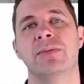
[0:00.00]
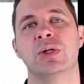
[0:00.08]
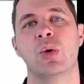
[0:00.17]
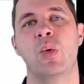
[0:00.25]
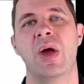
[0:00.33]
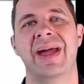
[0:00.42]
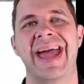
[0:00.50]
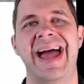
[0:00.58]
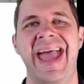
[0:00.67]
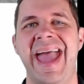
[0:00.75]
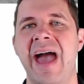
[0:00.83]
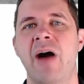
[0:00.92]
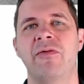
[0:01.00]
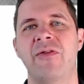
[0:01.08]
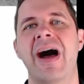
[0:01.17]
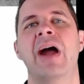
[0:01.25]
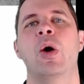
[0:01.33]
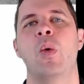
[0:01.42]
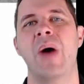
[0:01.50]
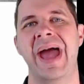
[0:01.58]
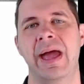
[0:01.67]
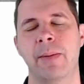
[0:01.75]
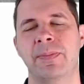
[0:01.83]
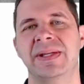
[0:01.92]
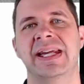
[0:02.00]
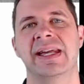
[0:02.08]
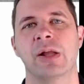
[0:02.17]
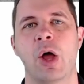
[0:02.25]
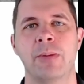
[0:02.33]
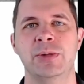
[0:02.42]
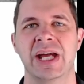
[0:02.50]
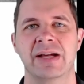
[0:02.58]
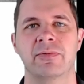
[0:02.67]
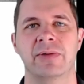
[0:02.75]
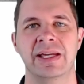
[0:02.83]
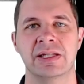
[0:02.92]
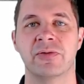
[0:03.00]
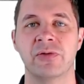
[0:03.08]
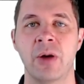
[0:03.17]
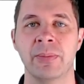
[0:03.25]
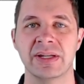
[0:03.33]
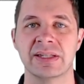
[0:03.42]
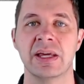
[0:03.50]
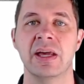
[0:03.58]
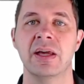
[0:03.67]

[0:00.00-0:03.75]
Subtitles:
to work out how far away a particular object is from us,